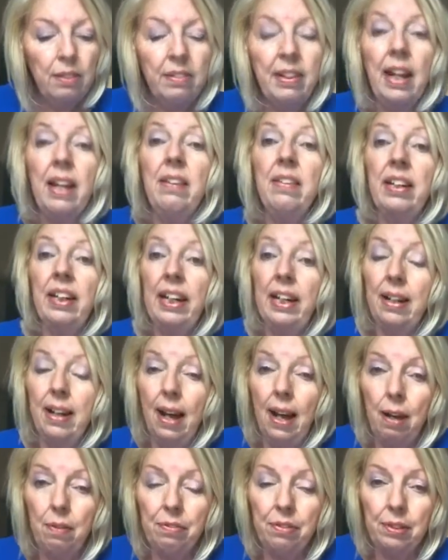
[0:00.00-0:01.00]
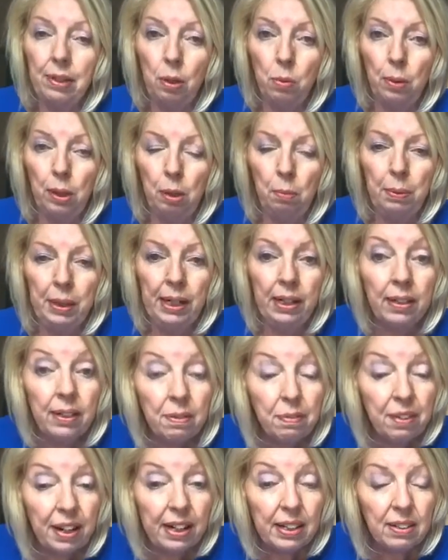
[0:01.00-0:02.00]
then in heaven there will be an
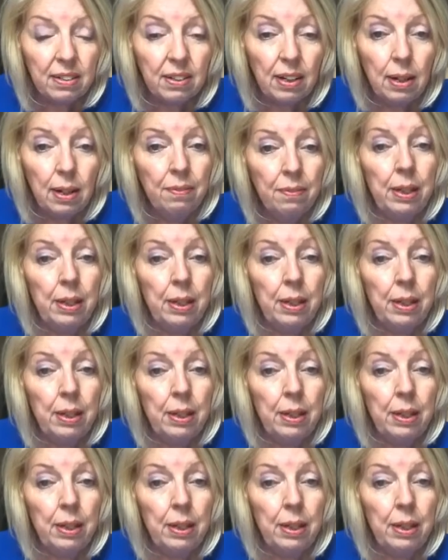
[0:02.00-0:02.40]
event,